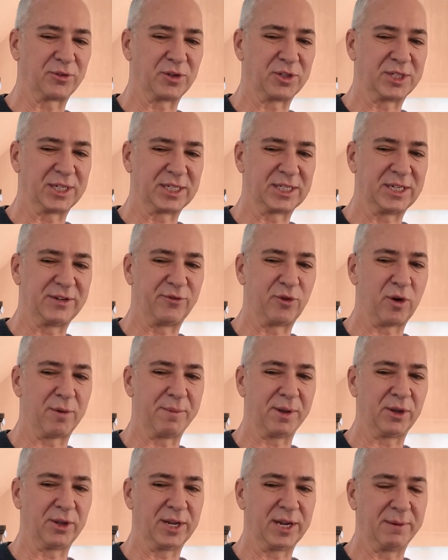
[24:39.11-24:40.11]
for $64
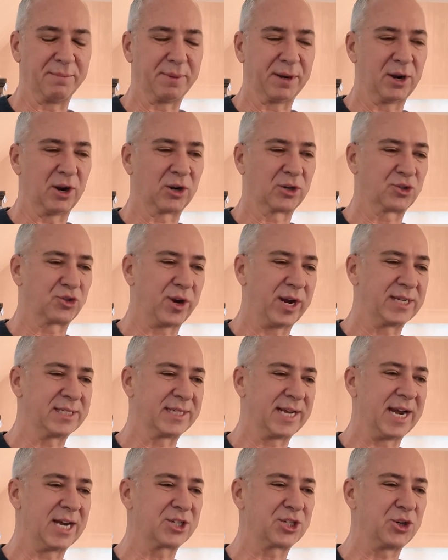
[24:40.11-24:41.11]
million, but our
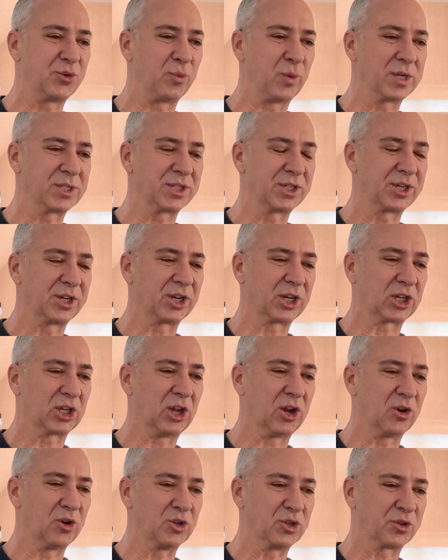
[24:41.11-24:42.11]
transaction wasn't going to
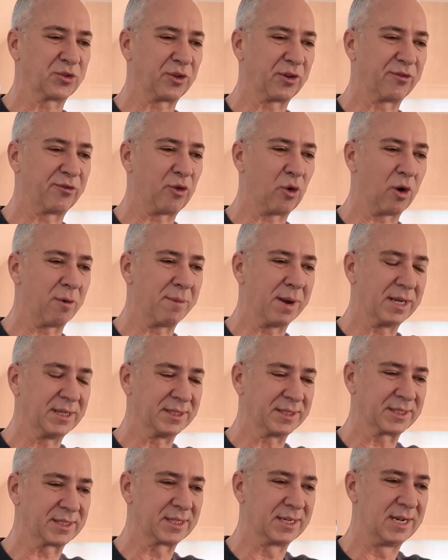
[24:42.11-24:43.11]
close for 4
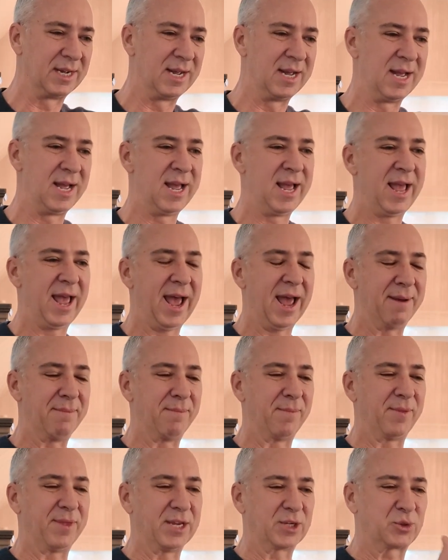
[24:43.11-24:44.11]
months. And
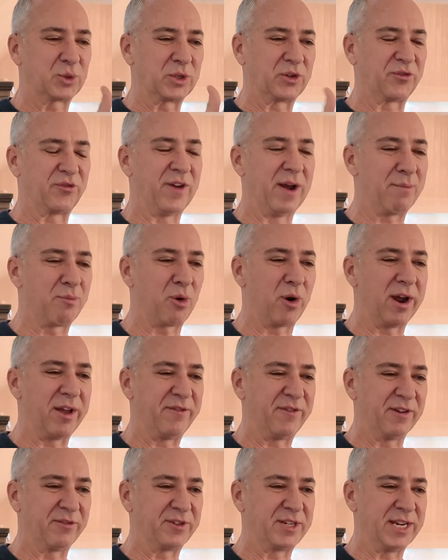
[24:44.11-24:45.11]
this was February
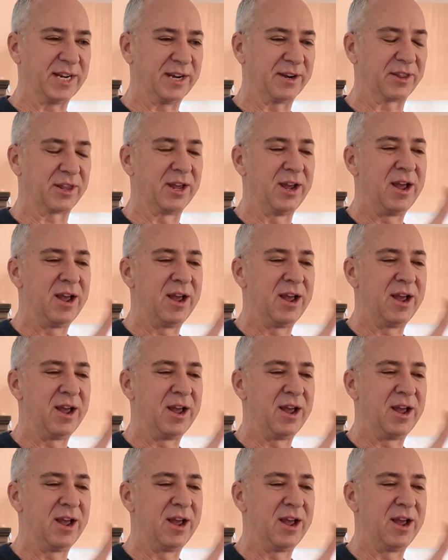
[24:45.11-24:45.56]
15th.